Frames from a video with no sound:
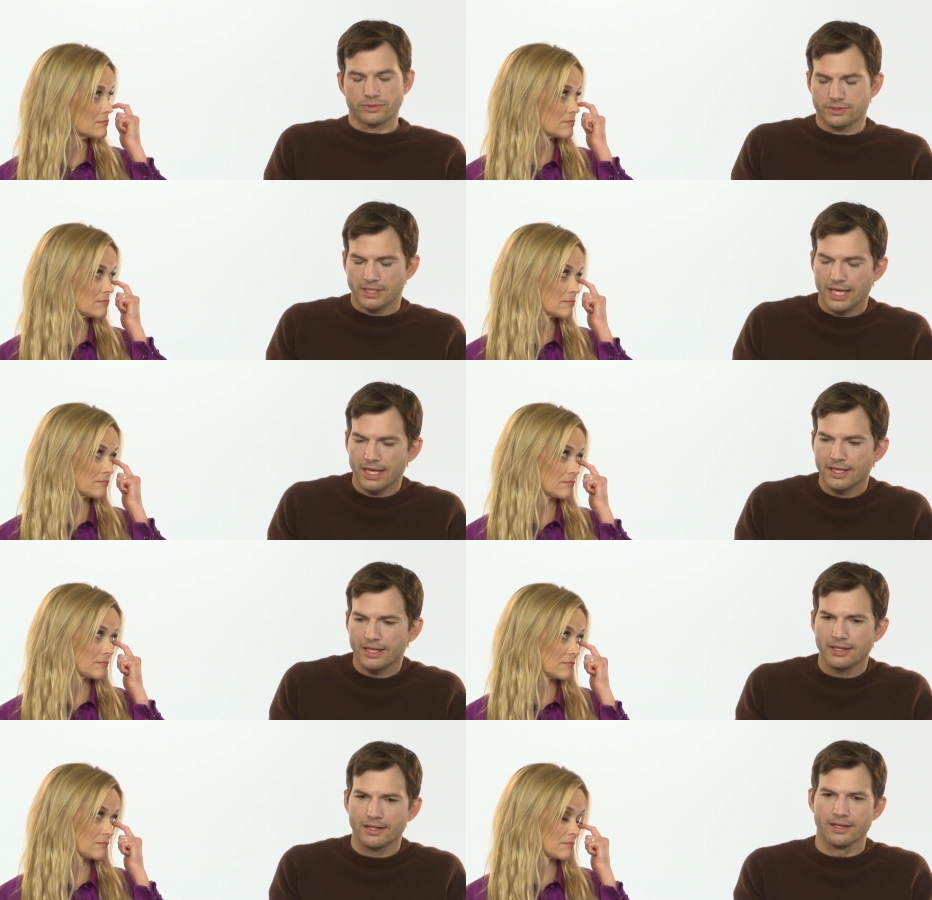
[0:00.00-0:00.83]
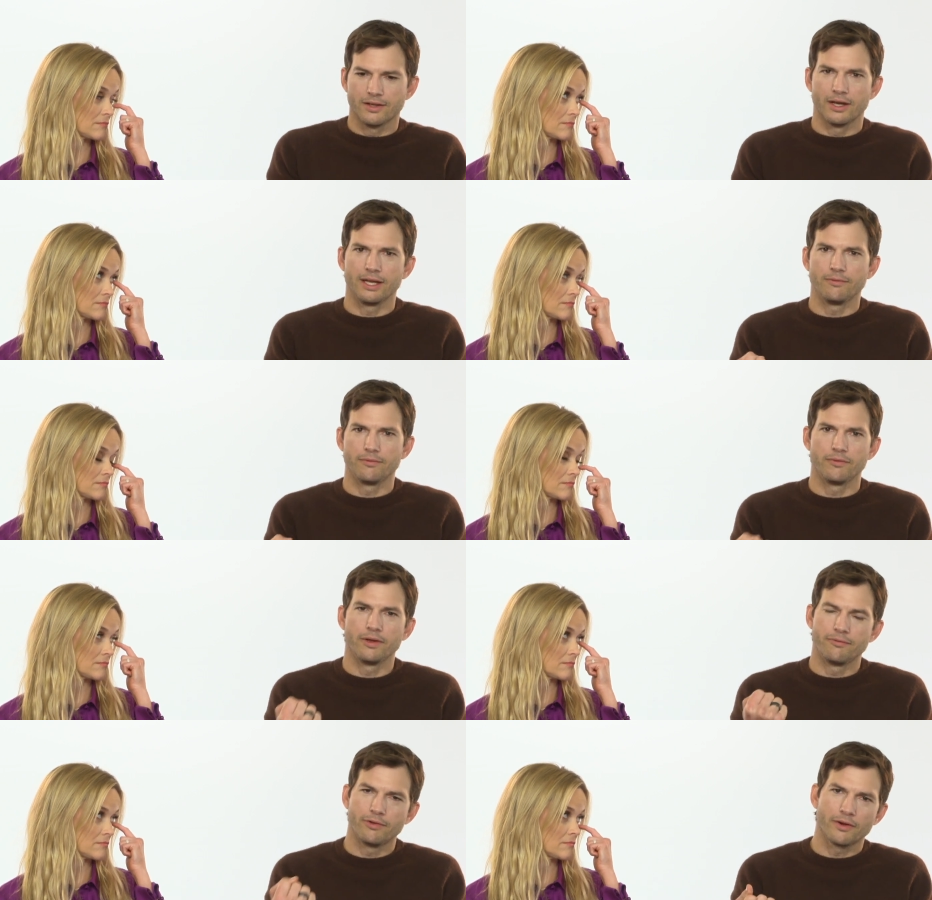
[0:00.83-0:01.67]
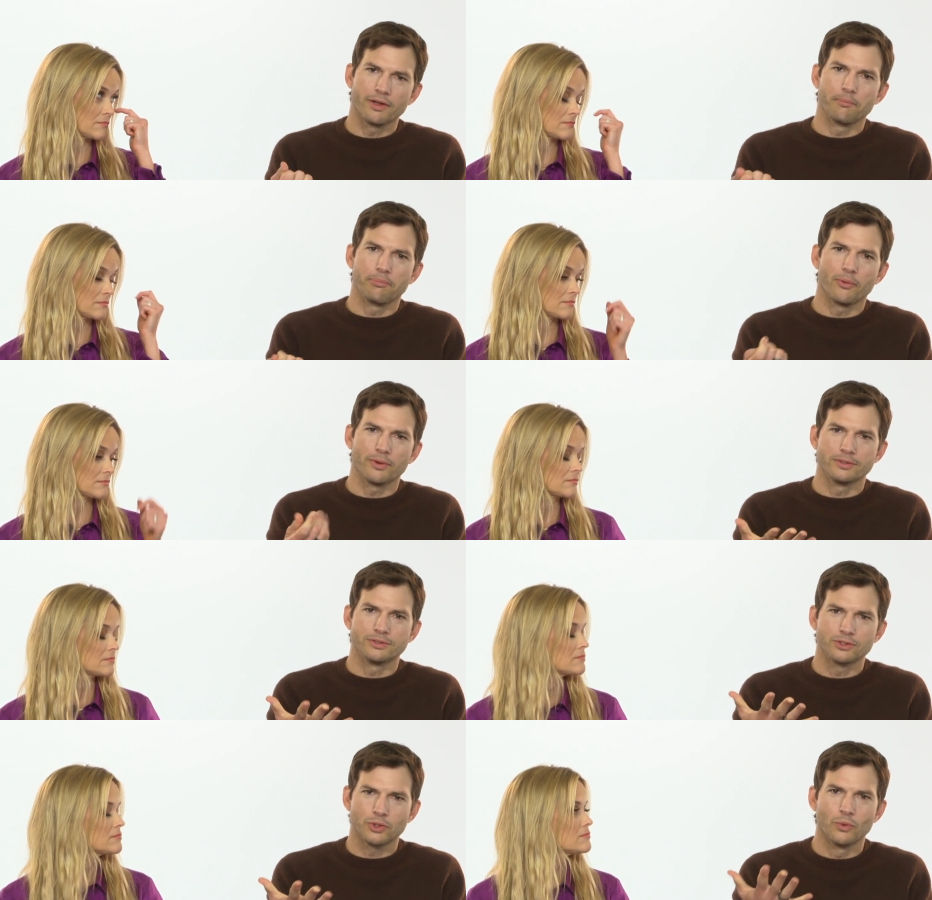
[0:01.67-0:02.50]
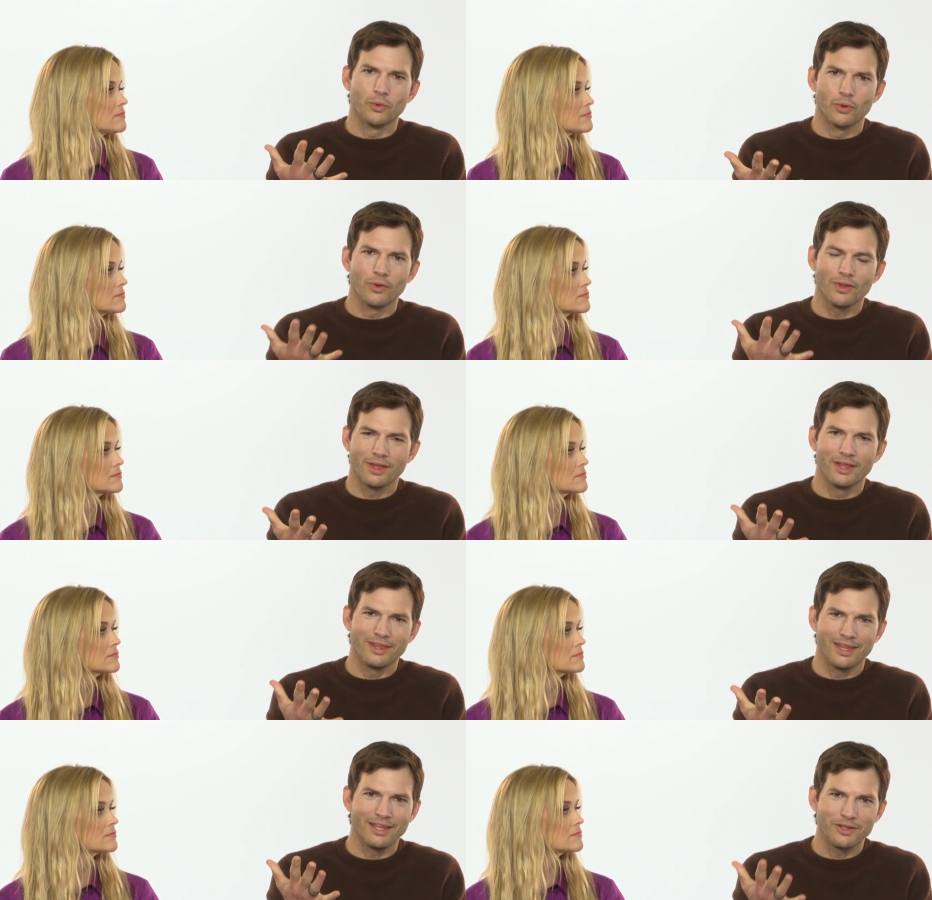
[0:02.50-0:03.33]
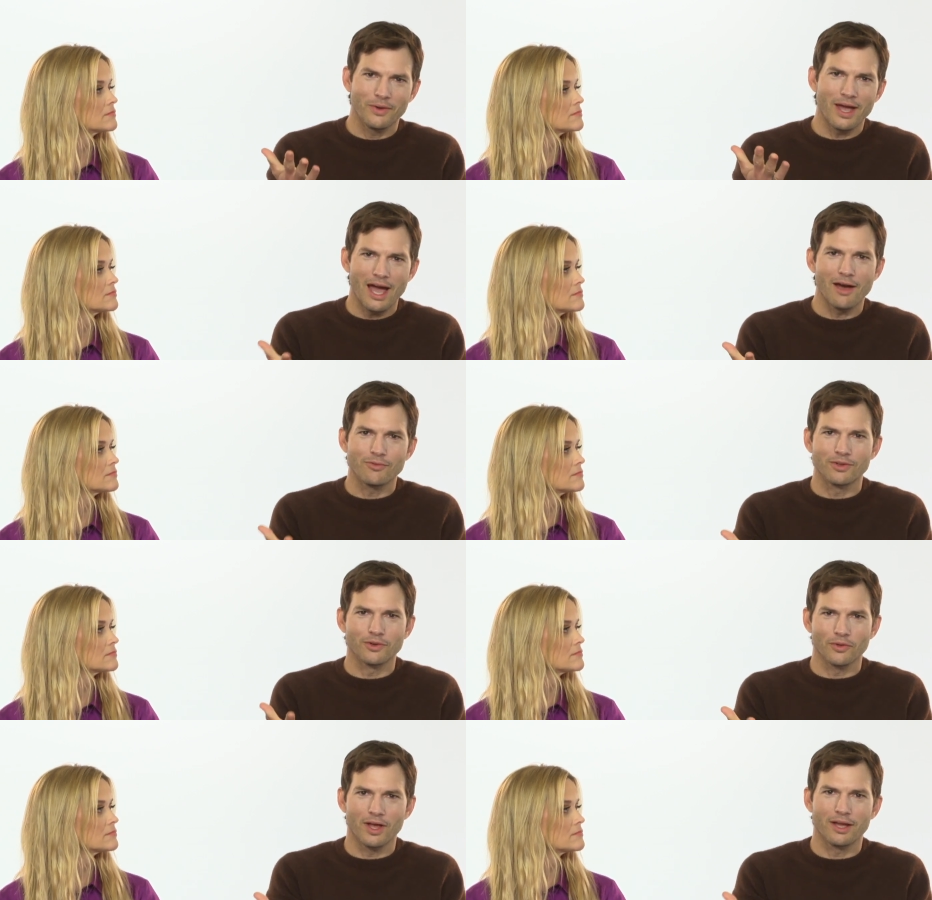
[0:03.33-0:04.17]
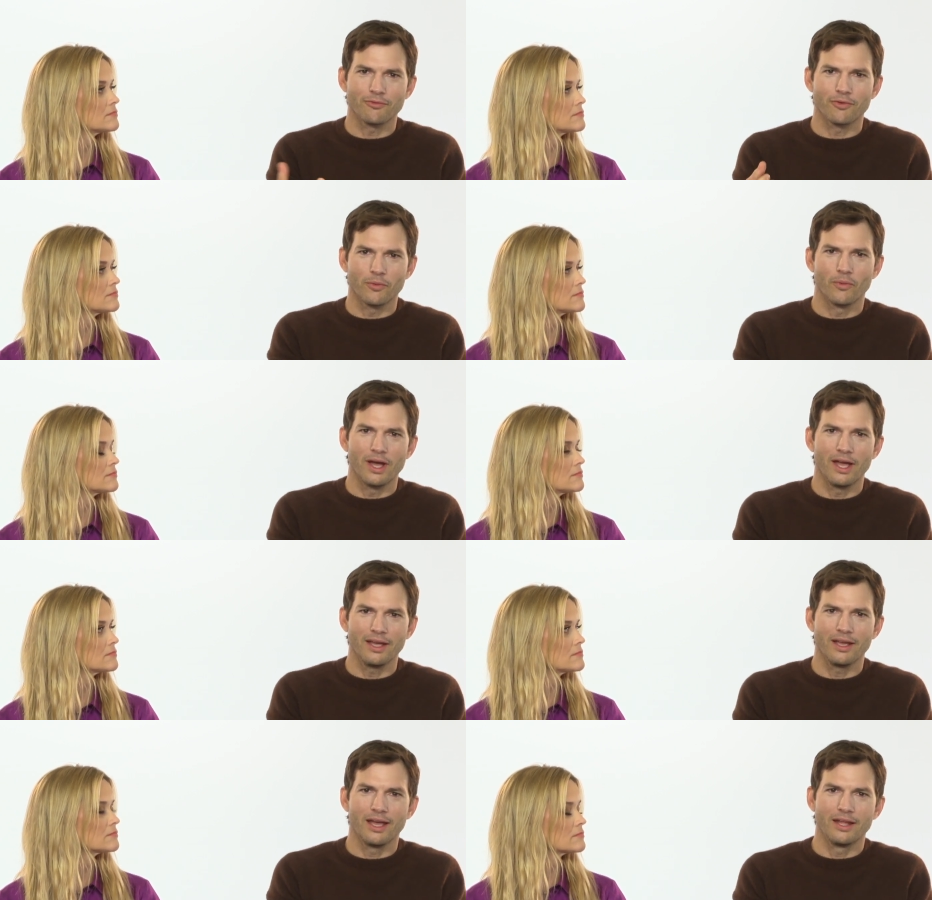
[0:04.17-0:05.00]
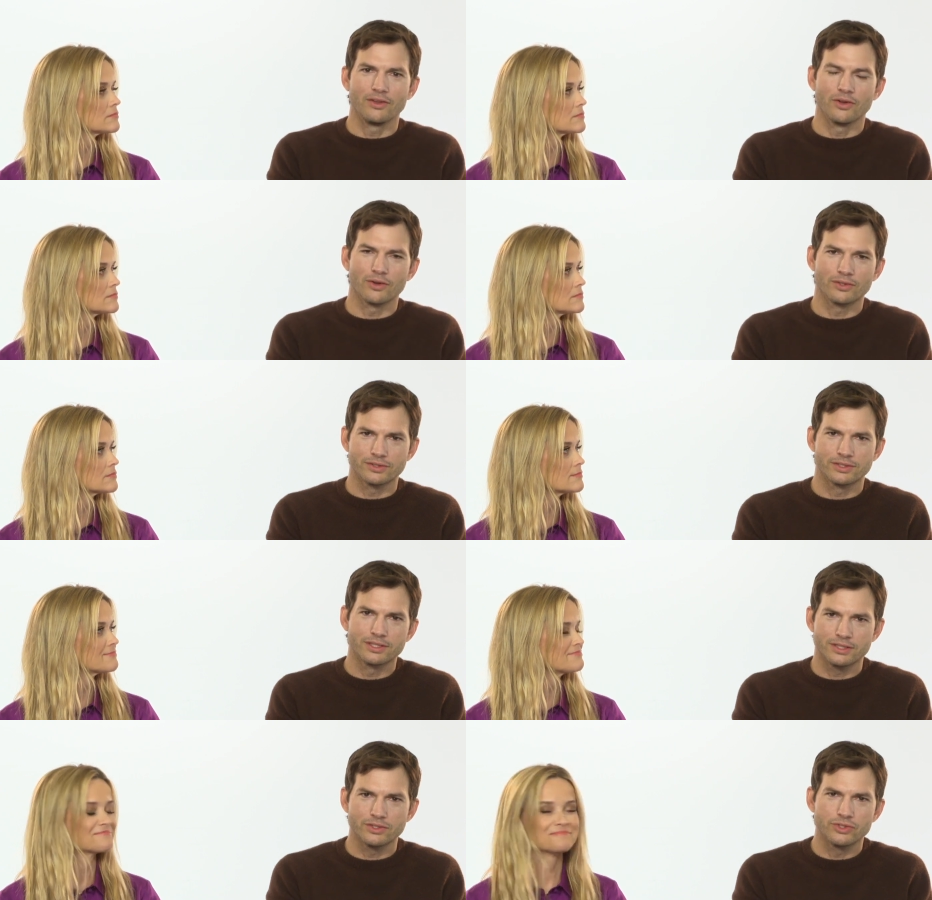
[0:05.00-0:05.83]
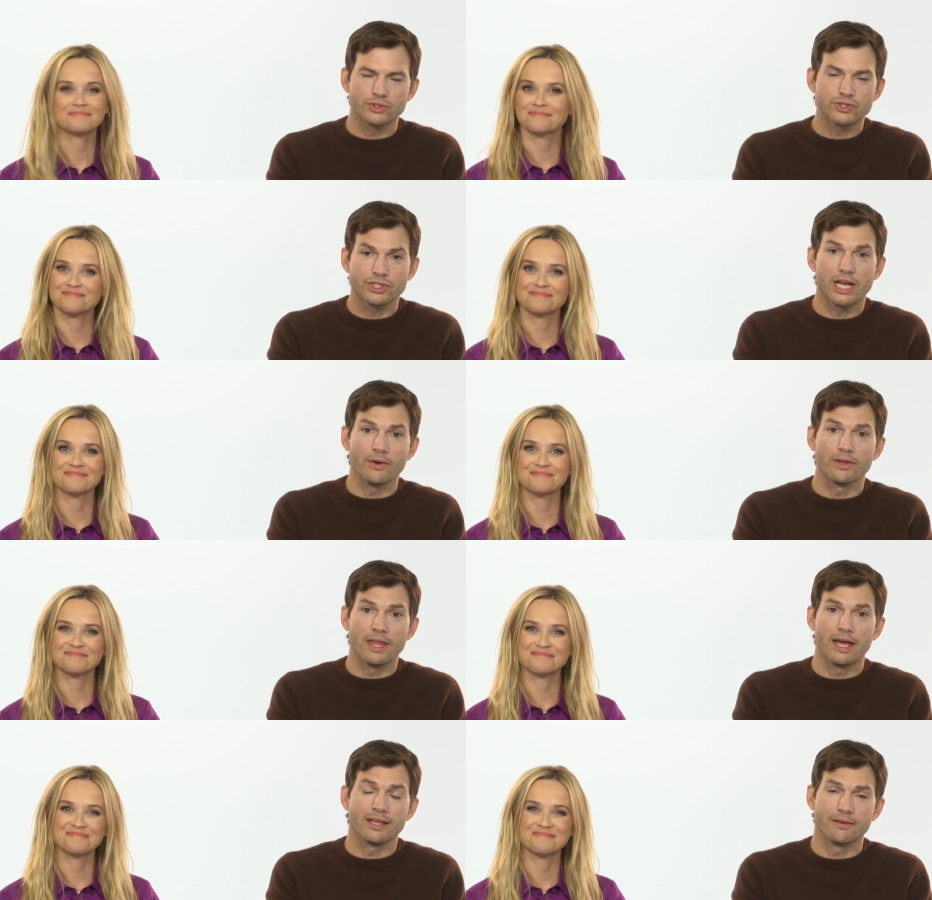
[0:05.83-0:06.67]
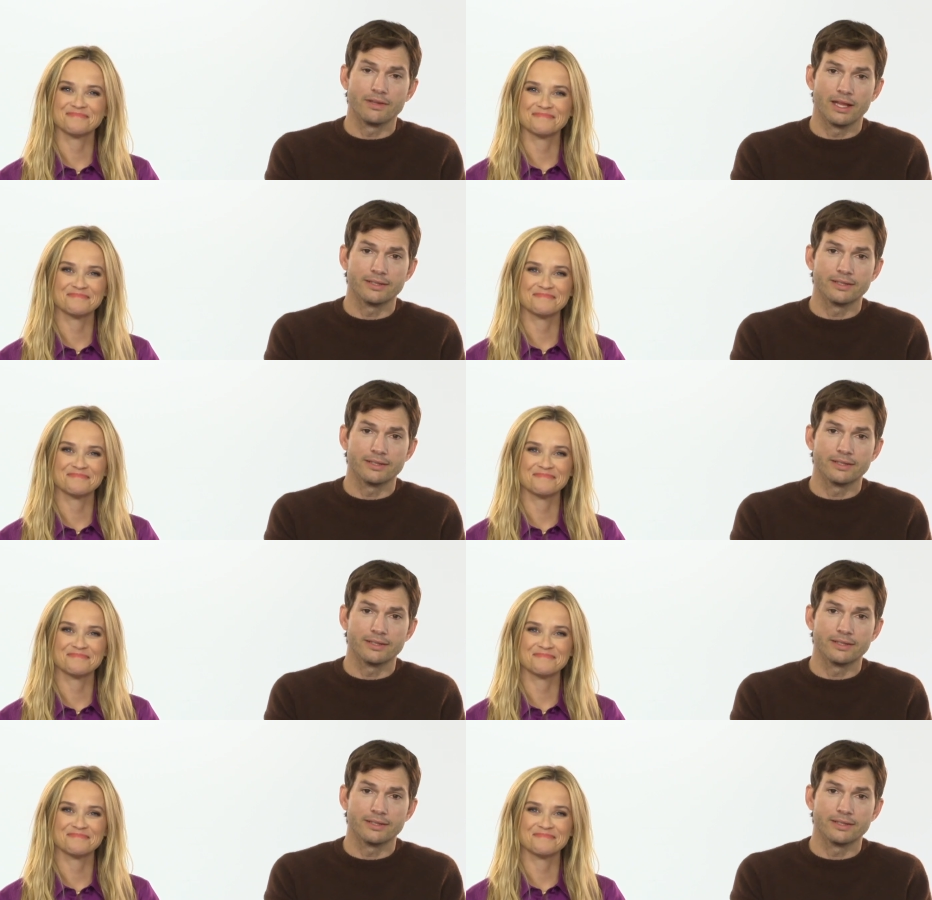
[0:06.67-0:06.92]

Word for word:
Speaker 1: taking a, a very important tool that you have in your life away, and you're you're sharing that and giving